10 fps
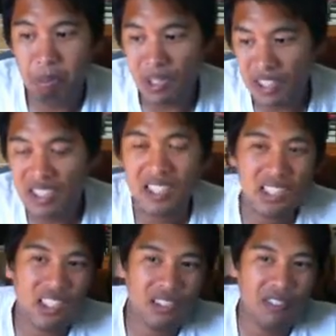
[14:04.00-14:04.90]
but
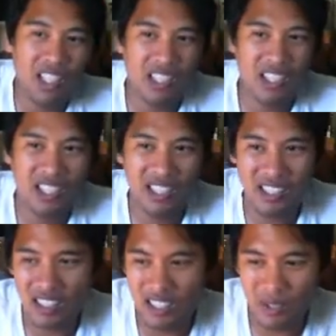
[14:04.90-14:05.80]
it could have gone
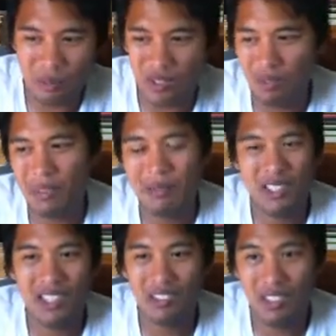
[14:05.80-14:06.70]
in a little more,
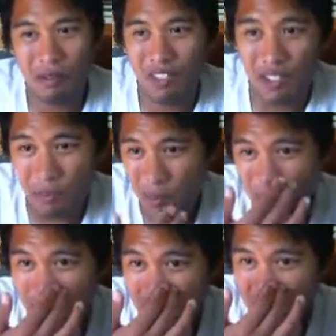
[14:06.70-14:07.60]
maybe three or four
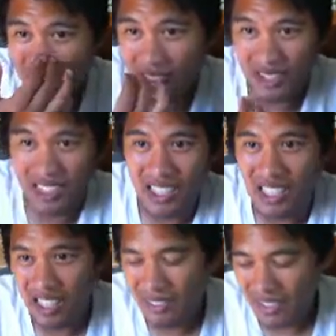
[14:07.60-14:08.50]
more punches.
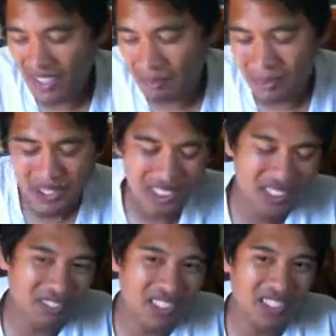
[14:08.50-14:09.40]
I mean, it, but
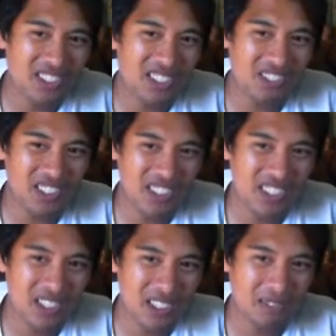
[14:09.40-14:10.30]
it's one of those
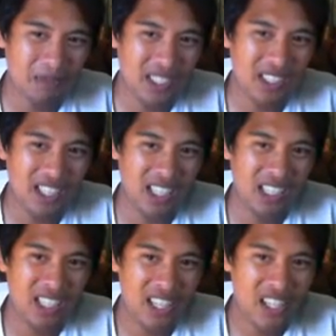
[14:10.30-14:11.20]
differences of being
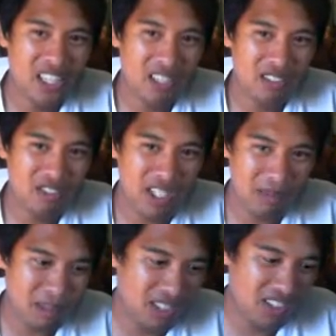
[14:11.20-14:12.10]
like
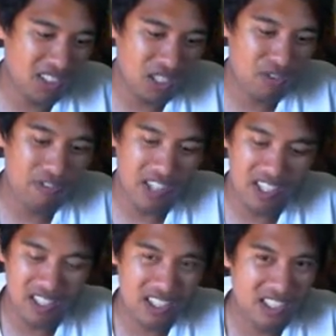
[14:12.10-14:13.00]
Frank Mir just
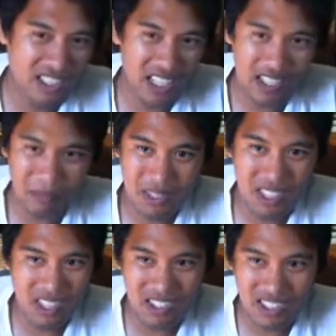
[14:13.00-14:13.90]
fell like a sack of
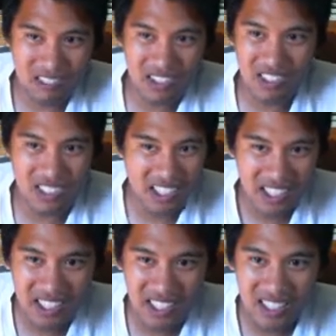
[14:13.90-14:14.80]
potatoes after the
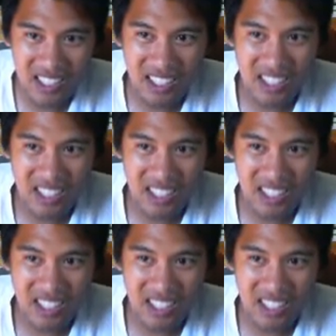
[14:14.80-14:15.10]
knee.